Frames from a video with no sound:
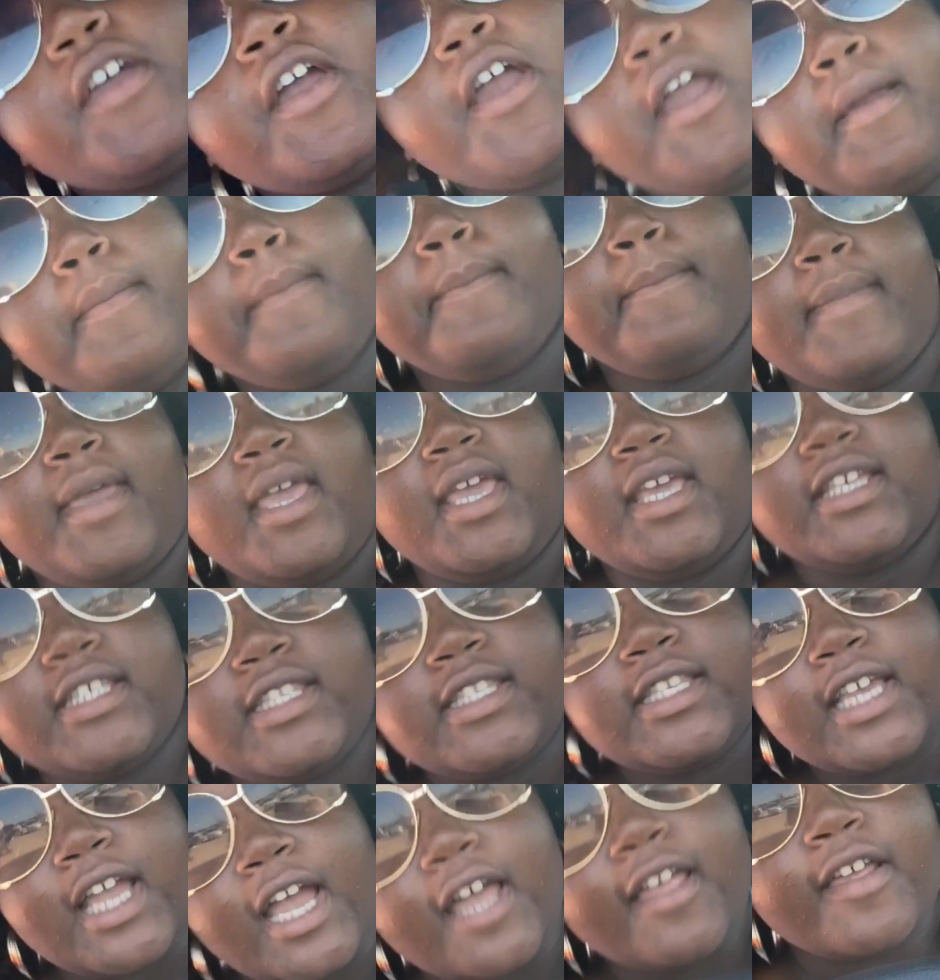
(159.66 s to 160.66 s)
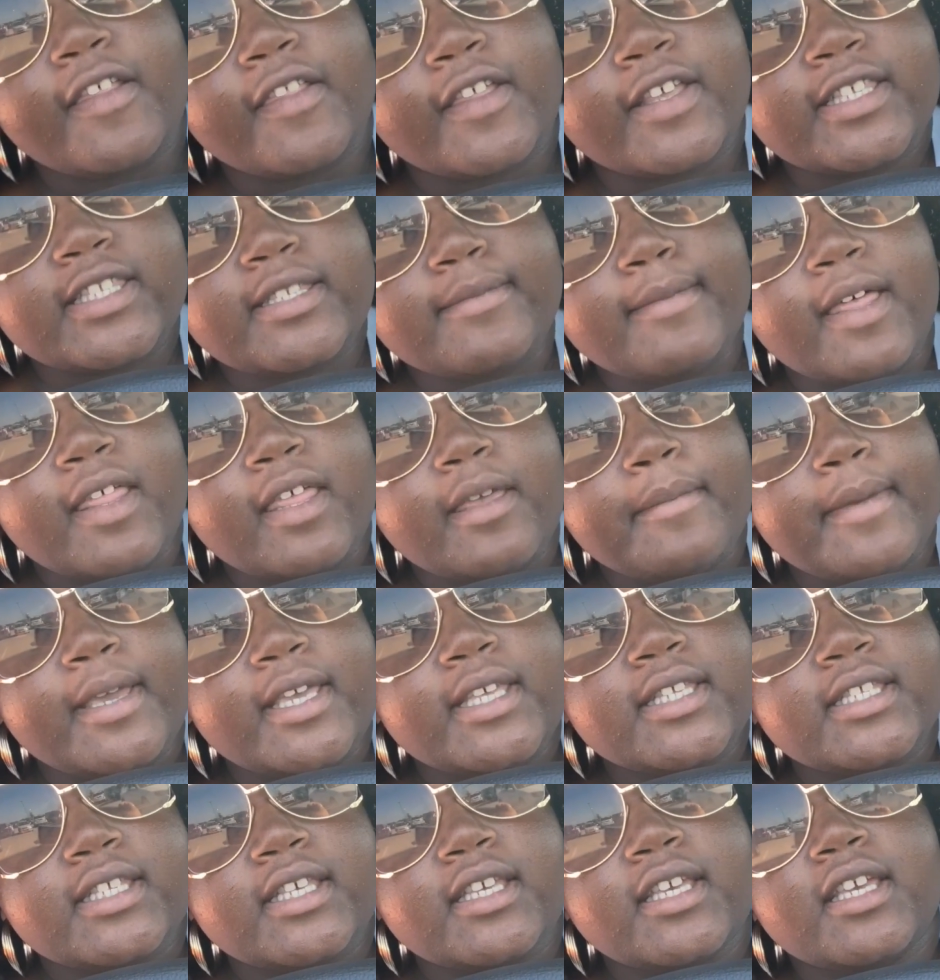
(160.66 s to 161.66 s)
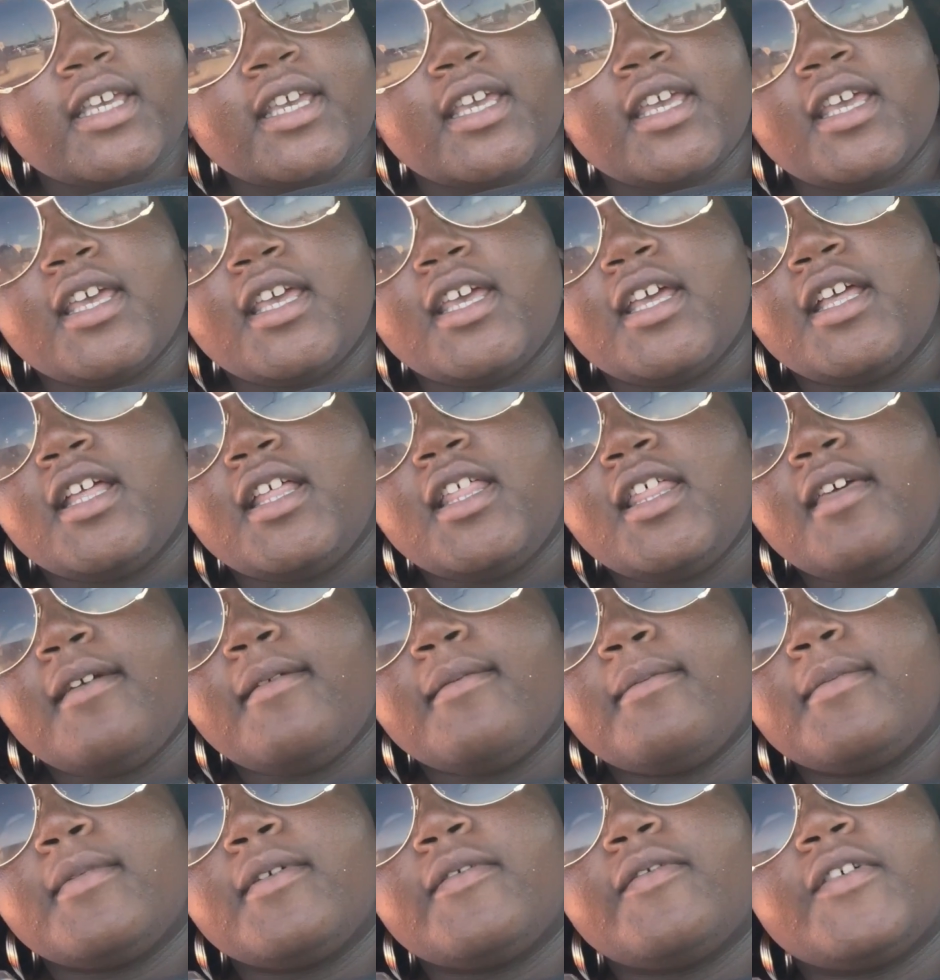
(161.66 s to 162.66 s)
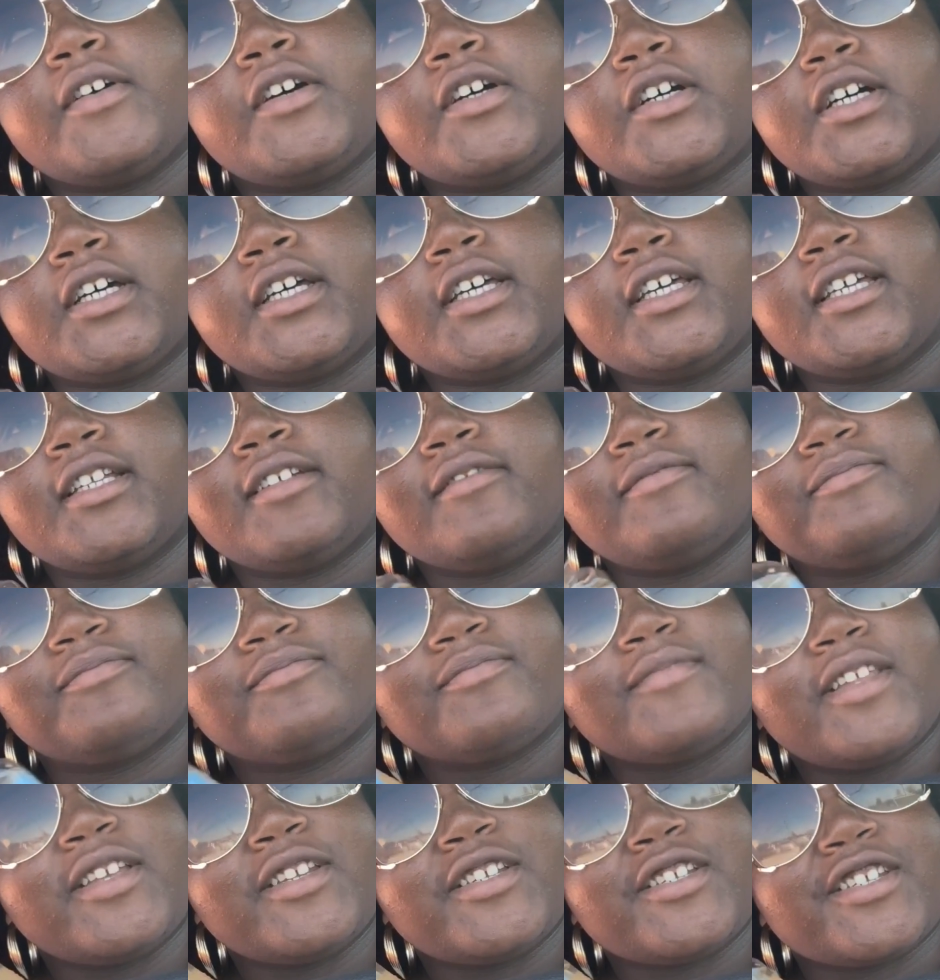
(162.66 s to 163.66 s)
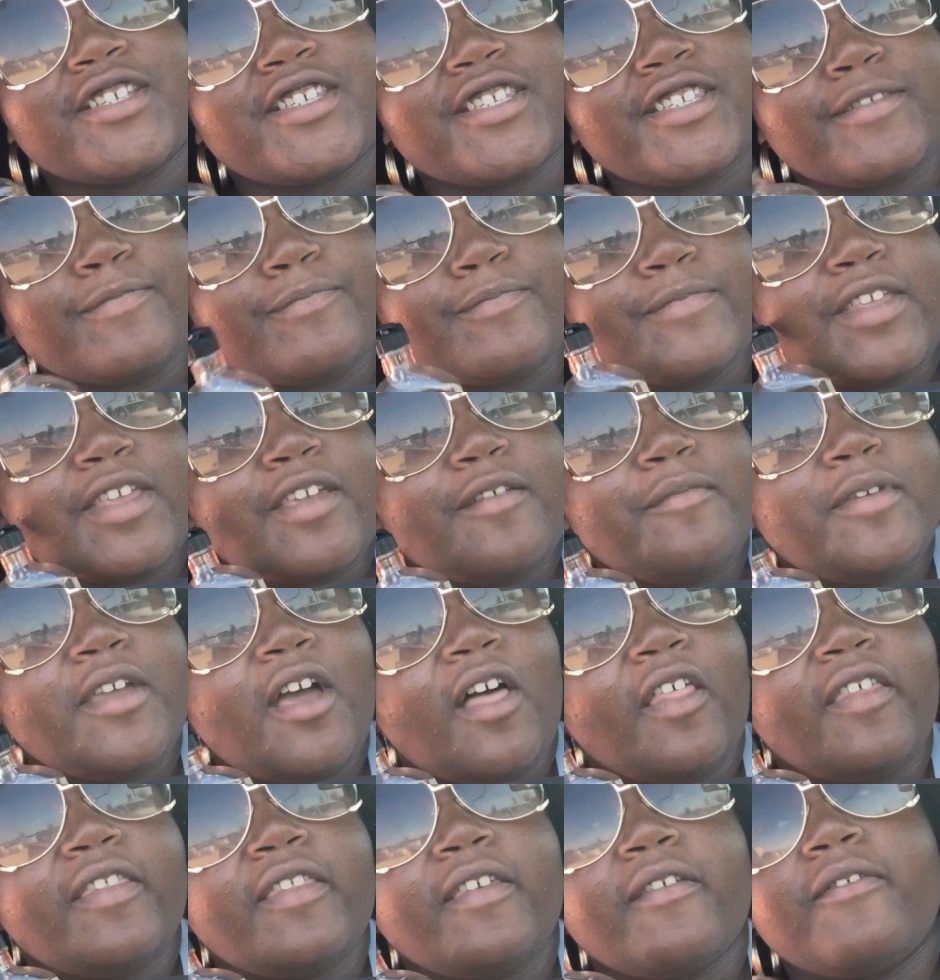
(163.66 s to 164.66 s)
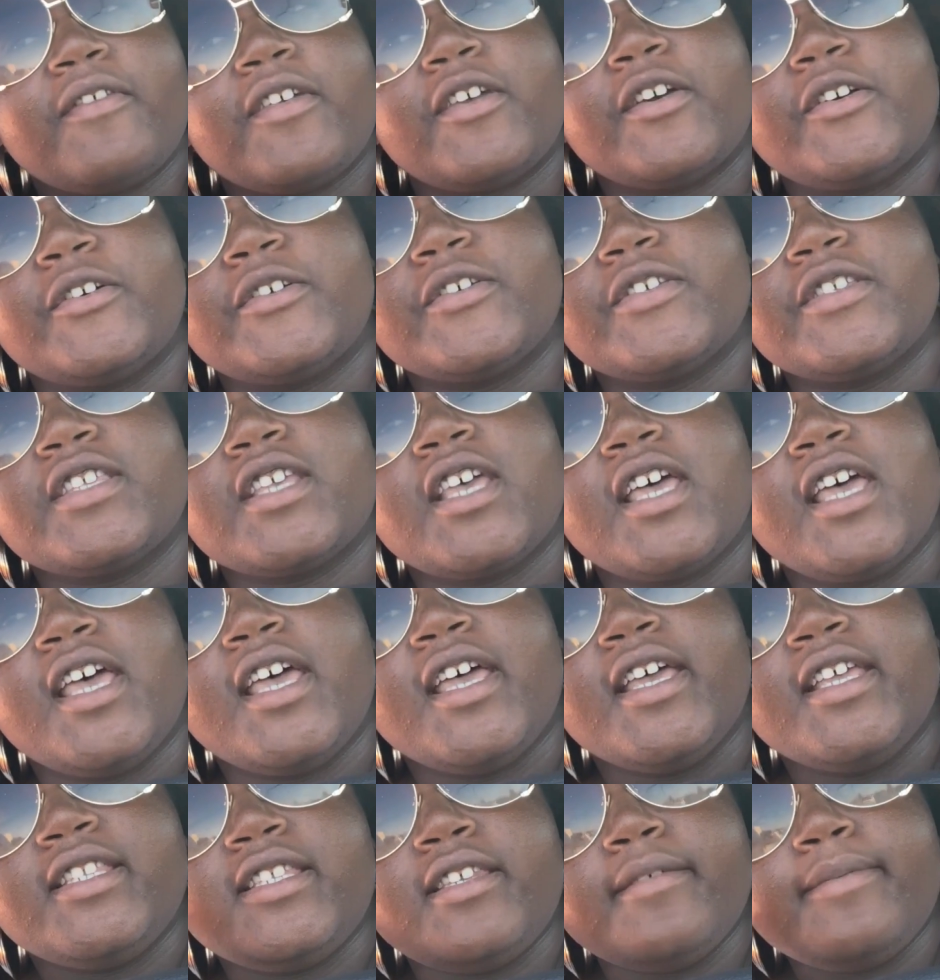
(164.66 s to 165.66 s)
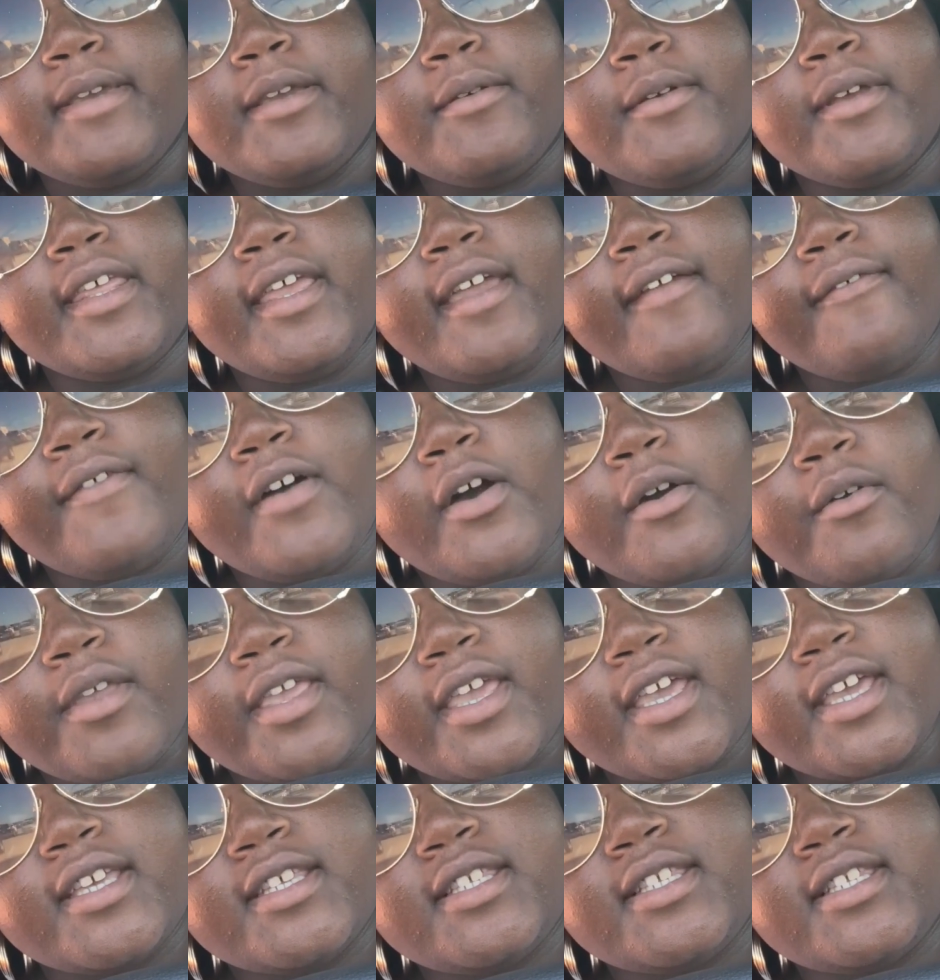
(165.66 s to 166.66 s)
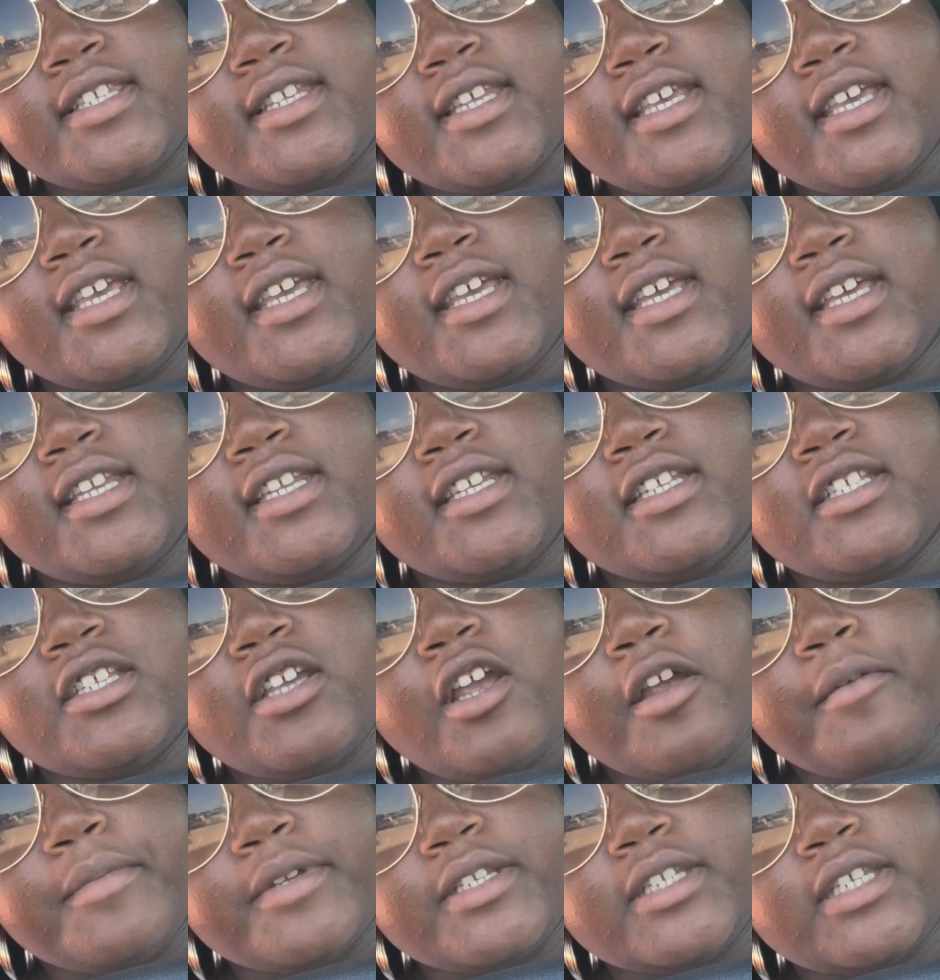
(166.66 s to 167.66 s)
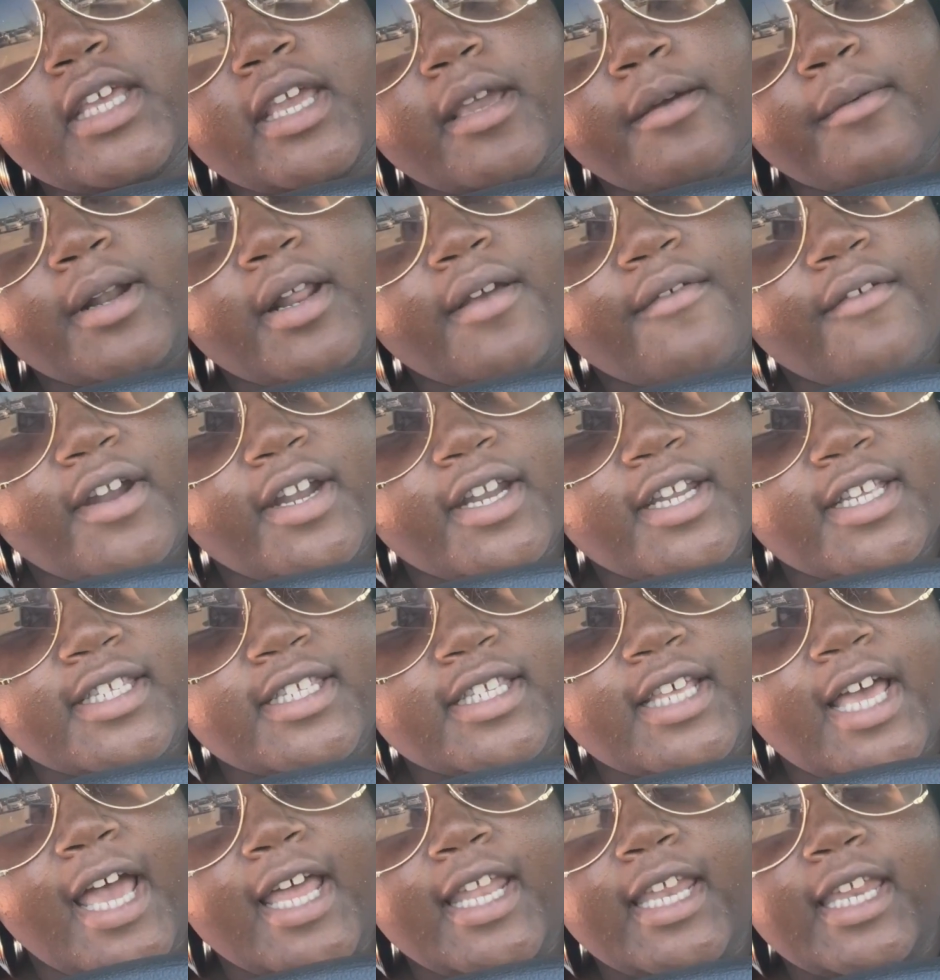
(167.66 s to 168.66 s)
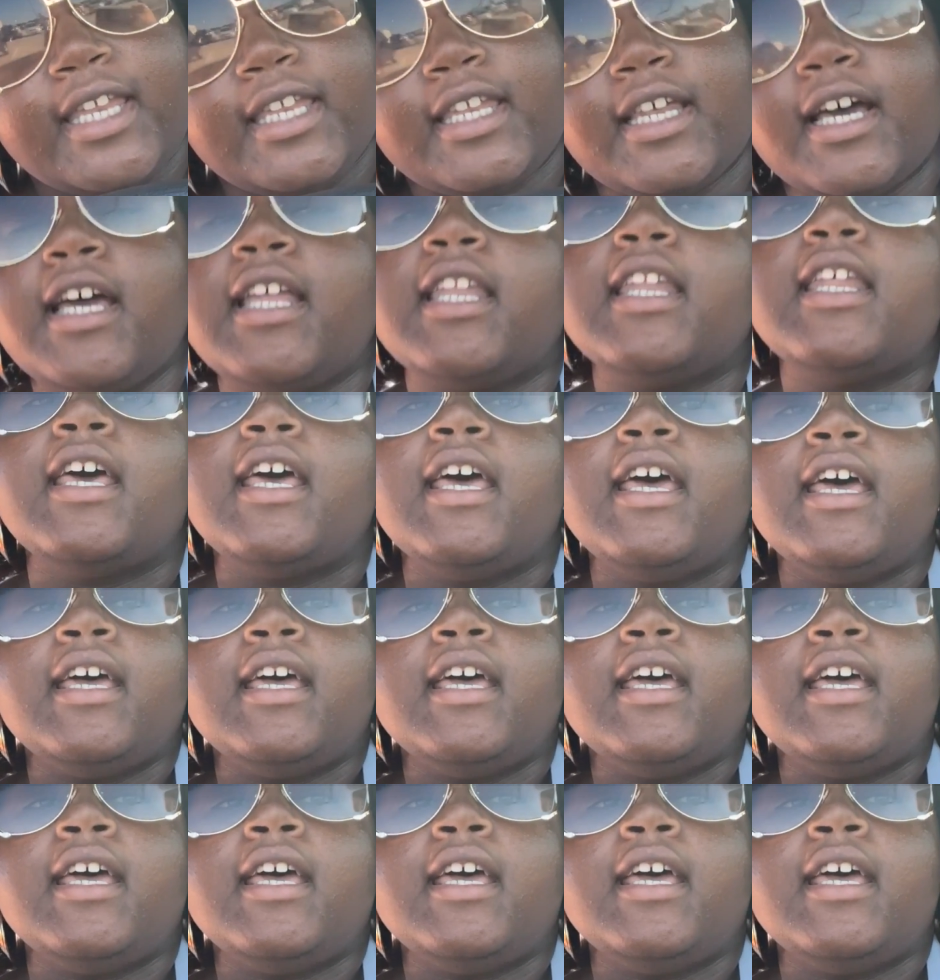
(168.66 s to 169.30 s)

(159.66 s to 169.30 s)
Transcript: they're amazing. I think they smell amazing make eh, me feel good. They just give me all in the feels to be really focused and determined to get whatever it is that I need done.